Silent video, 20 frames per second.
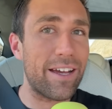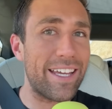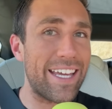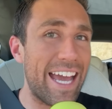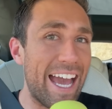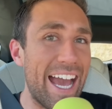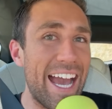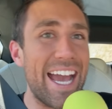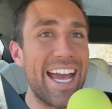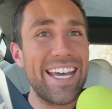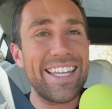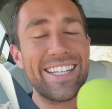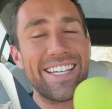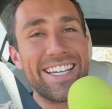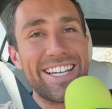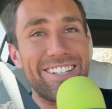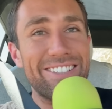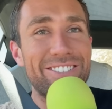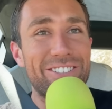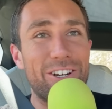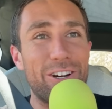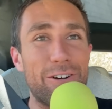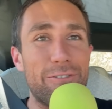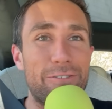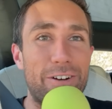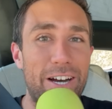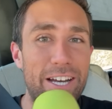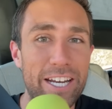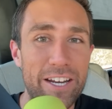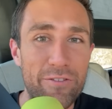yay, the yield curve
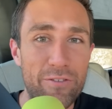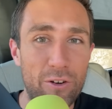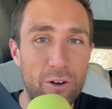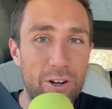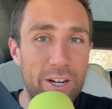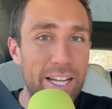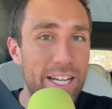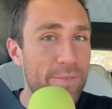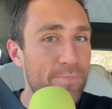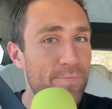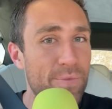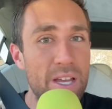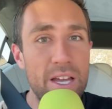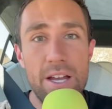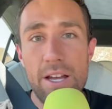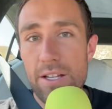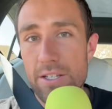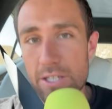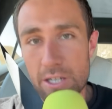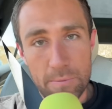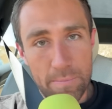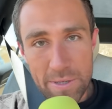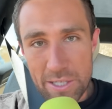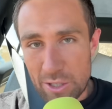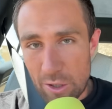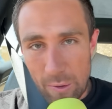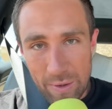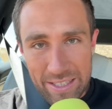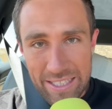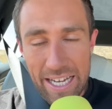uninverted, don't be
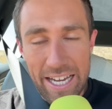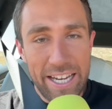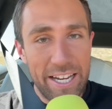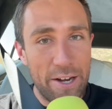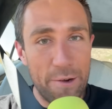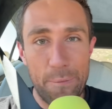so excited.